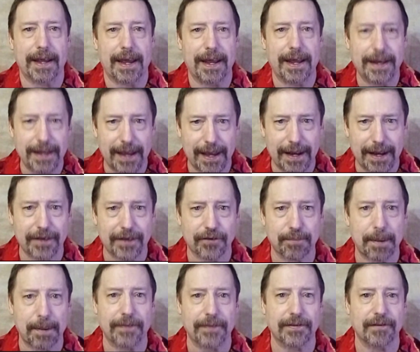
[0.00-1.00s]

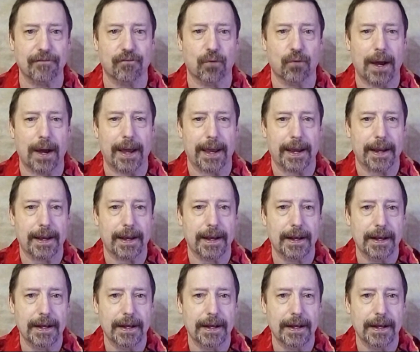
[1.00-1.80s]
inexpensive way